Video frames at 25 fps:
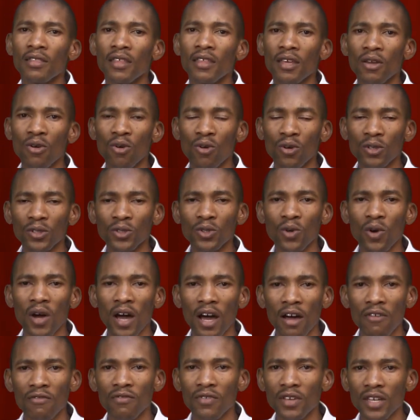they also
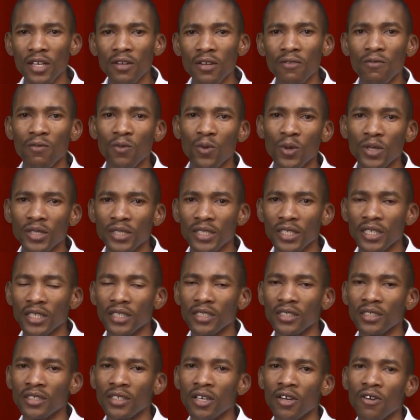have
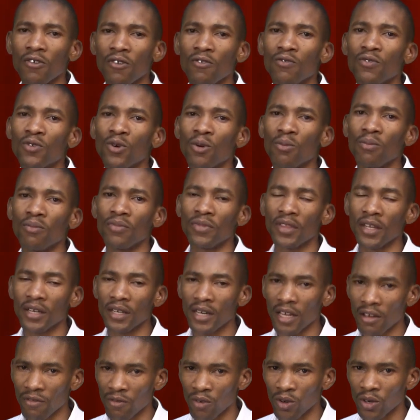influences from the
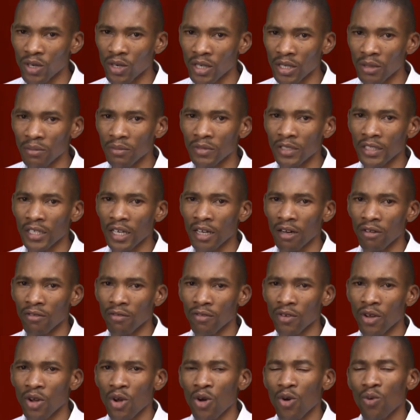devil
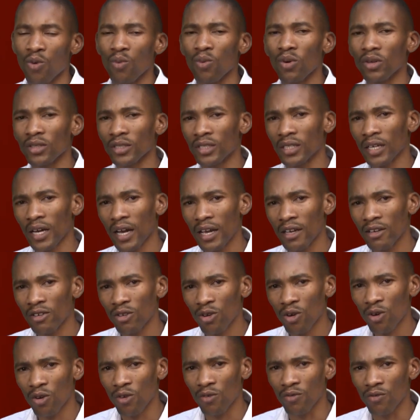himself. What kind
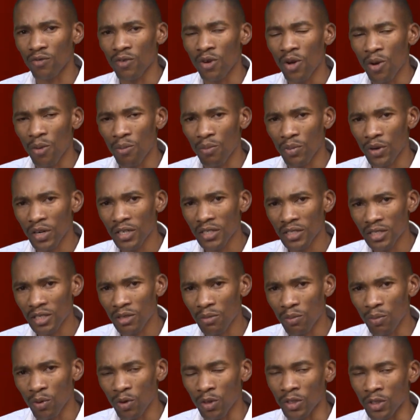of
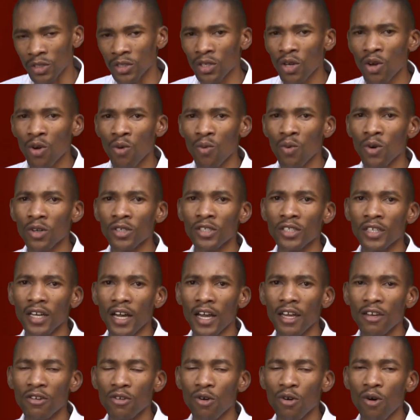principles, what
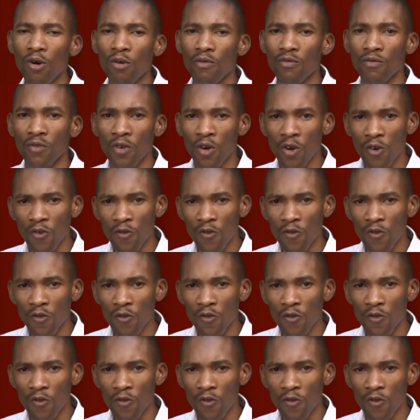kind of